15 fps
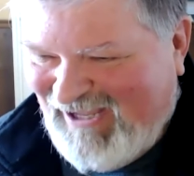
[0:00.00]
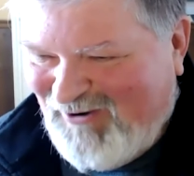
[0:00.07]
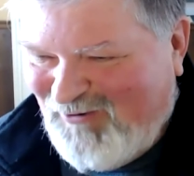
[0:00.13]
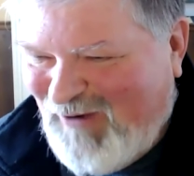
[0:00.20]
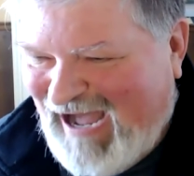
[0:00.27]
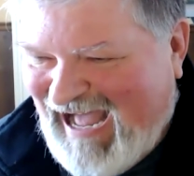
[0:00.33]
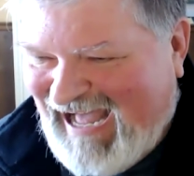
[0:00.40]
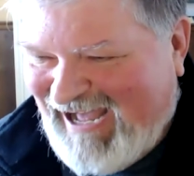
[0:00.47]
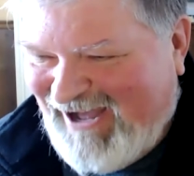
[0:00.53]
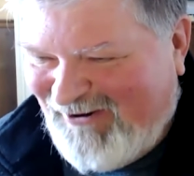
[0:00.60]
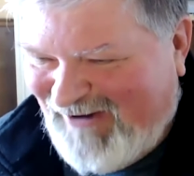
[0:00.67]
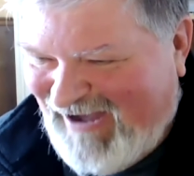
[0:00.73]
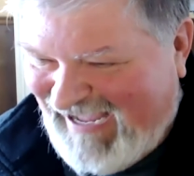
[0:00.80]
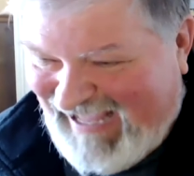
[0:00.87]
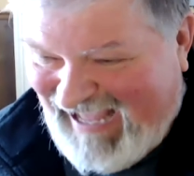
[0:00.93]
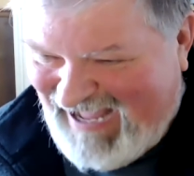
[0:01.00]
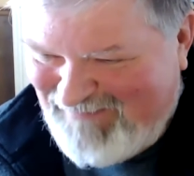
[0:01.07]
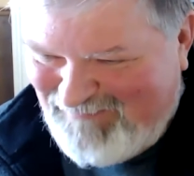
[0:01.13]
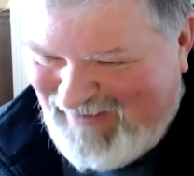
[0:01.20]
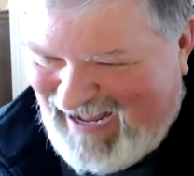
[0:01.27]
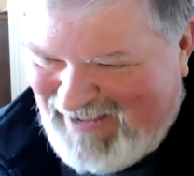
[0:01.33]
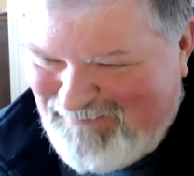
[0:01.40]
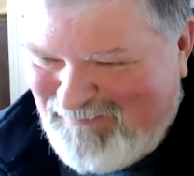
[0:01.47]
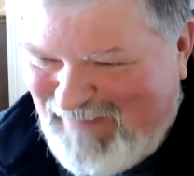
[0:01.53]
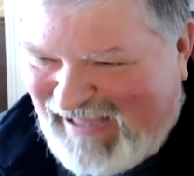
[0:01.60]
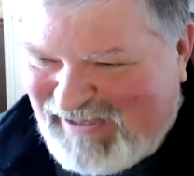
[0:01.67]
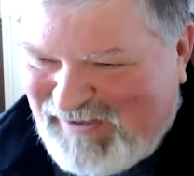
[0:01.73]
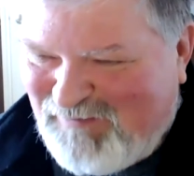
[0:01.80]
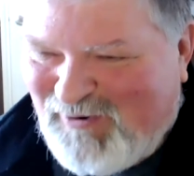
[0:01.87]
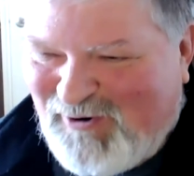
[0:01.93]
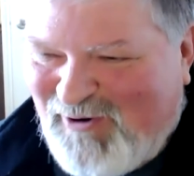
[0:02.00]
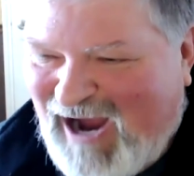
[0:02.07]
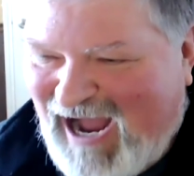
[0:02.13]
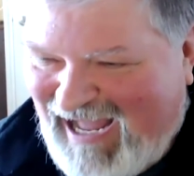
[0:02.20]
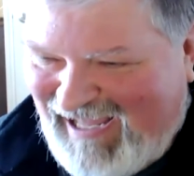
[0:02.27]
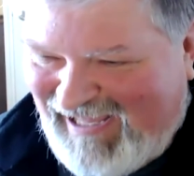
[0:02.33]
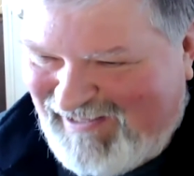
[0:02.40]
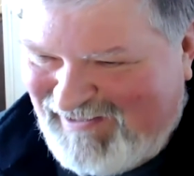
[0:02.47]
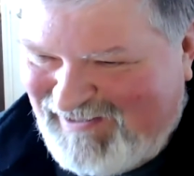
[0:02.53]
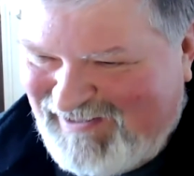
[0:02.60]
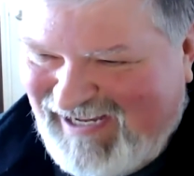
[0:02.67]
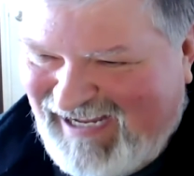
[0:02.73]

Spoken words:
Wow, I'm mesmerized